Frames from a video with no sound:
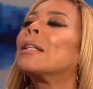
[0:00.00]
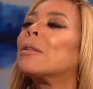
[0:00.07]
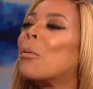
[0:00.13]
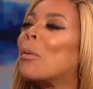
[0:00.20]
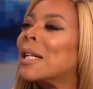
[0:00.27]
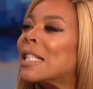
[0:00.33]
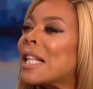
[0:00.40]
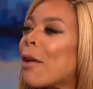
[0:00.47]

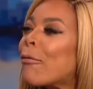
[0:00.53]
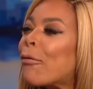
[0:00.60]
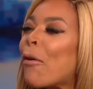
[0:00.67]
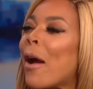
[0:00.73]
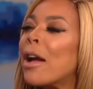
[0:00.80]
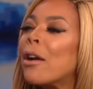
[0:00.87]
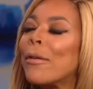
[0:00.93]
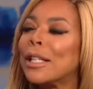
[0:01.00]
What is that
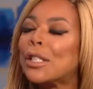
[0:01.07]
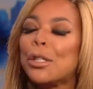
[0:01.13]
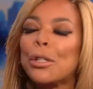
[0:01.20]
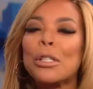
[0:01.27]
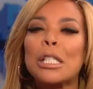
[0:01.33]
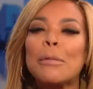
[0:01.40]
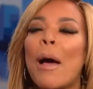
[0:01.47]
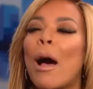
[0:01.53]
fragrance? You
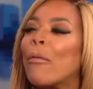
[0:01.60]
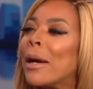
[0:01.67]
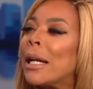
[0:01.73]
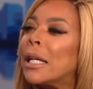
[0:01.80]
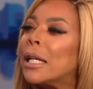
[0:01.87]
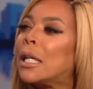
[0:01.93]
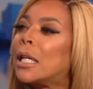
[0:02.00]
smell really